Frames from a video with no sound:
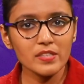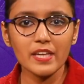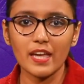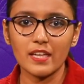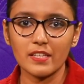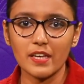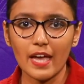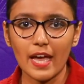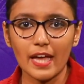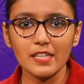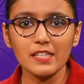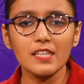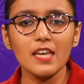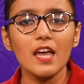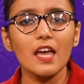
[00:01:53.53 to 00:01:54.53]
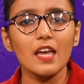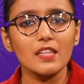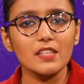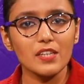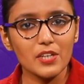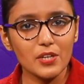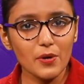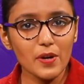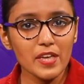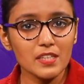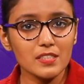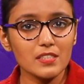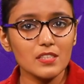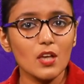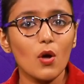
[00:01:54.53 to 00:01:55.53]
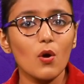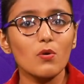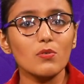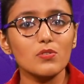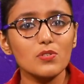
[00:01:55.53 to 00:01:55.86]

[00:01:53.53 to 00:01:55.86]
the other hand, the Greeks who